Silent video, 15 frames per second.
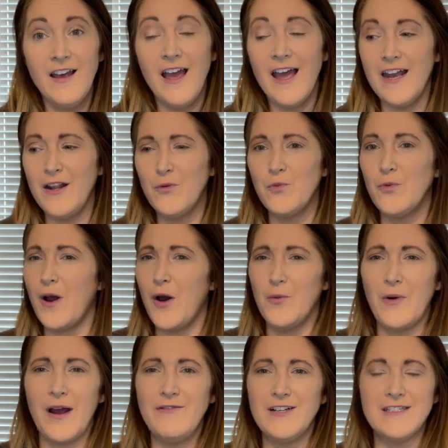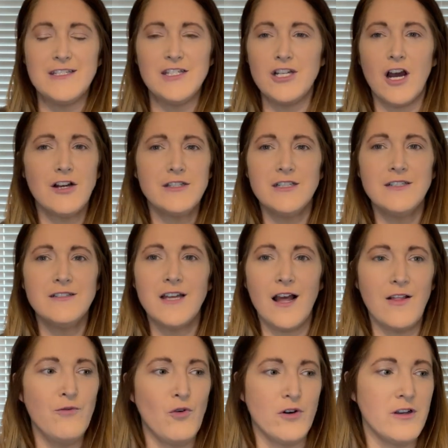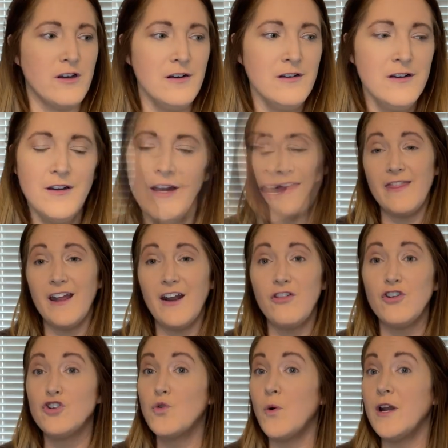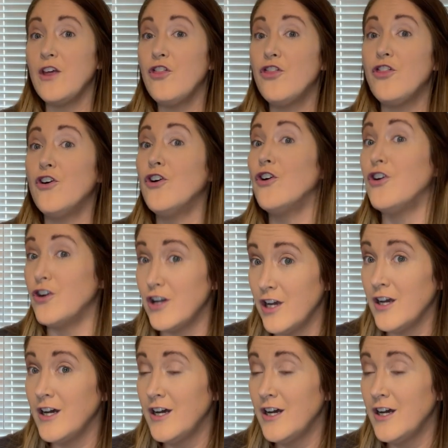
and it arrived in Stockton, California. And then on the twenty-third,